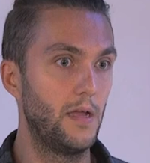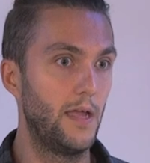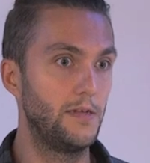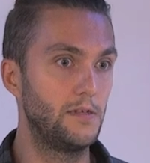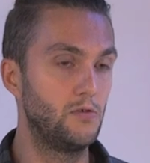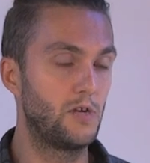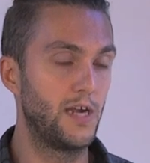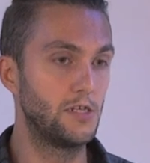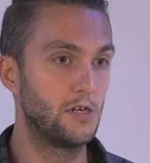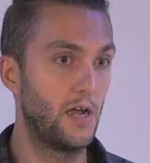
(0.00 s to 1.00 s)
and you
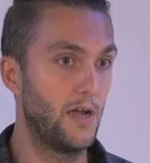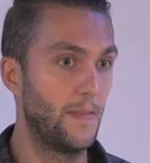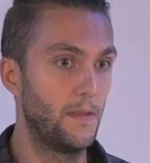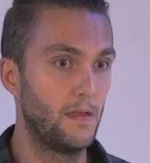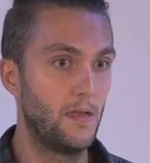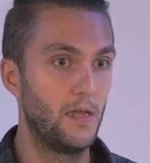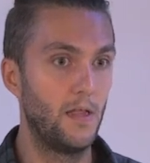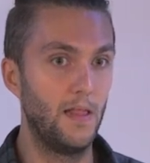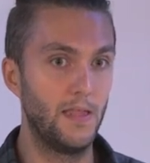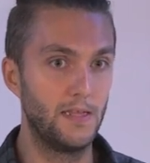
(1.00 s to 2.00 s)
can run
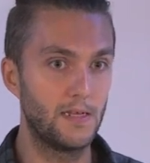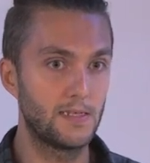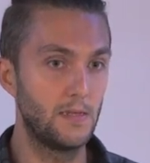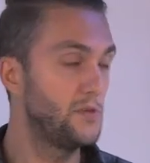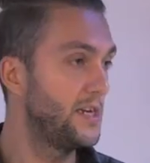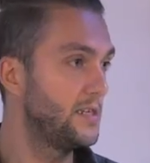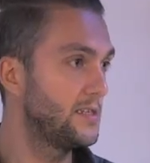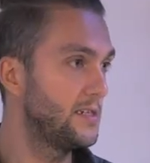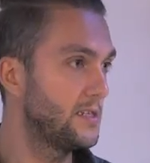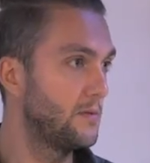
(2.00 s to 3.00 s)
Linux operating
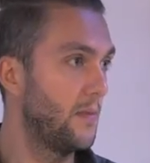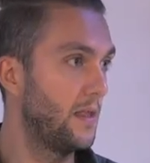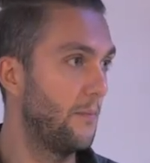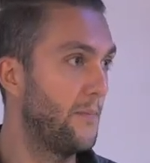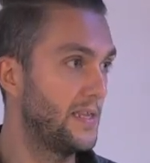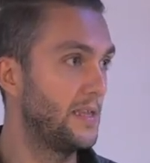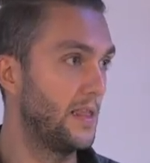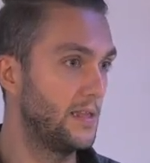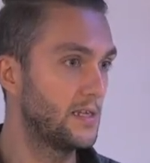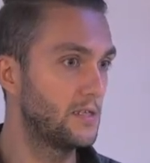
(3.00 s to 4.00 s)
system, embedded
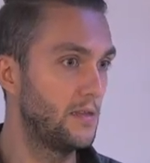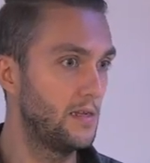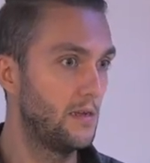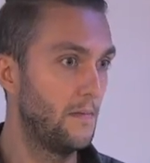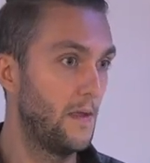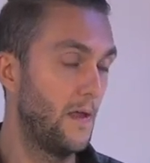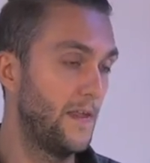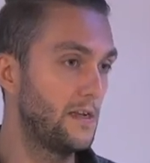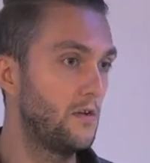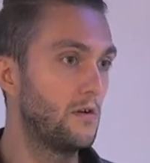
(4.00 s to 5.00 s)
Linux on it,
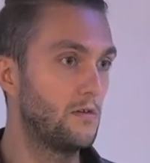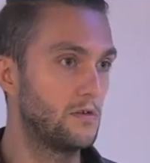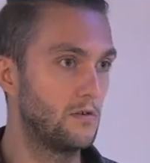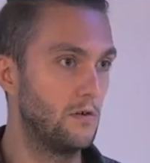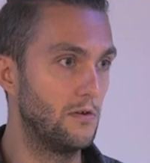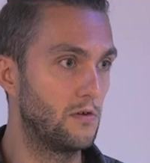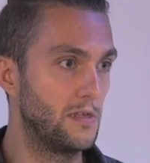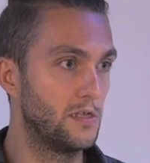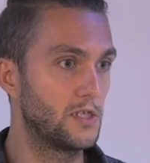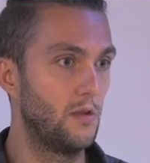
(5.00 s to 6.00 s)
then you're good to go. You
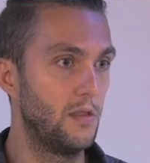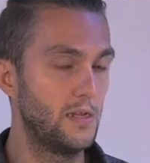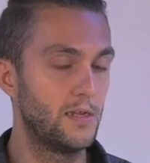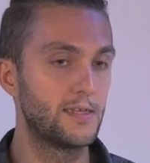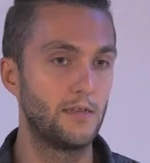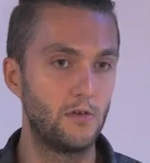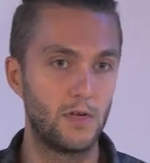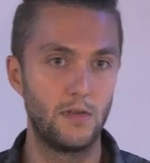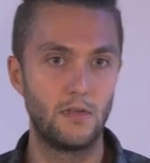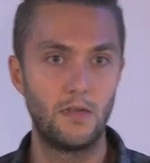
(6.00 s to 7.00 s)
can install Linux and you
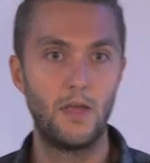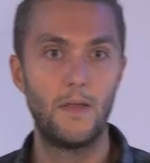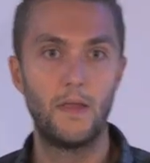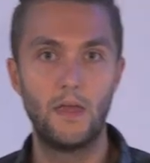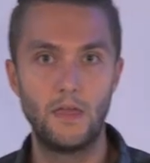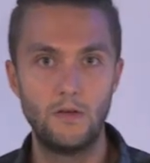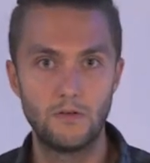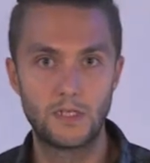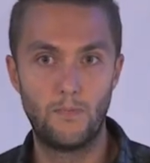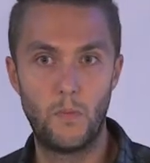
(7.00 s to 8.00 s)
can
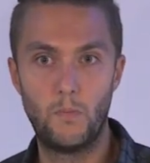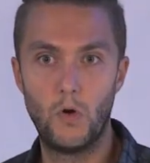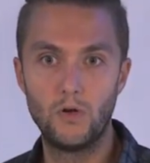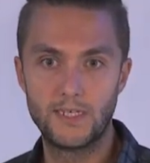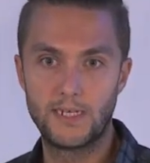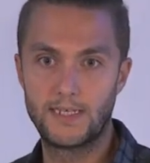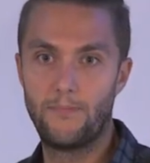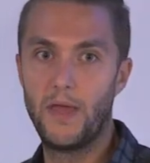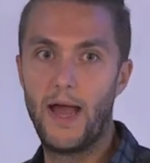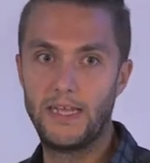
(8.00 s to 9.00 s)
use POSIX
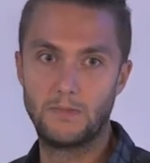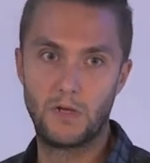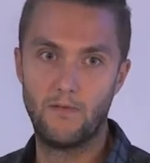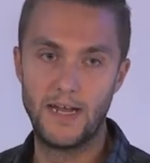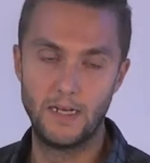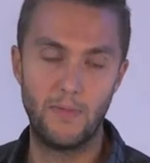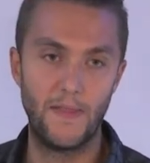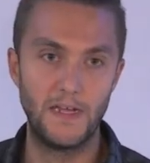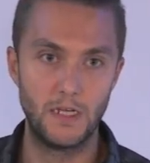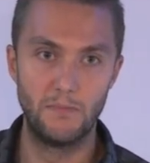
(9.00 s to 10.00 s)
APIs provided by
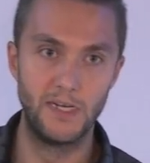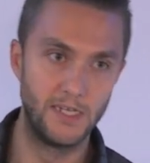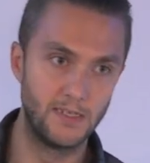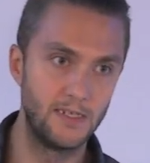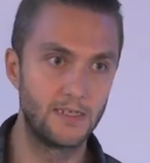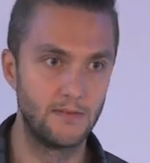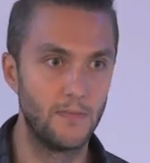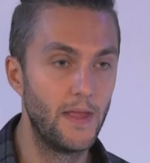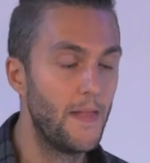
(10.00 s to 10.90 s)
that operating system.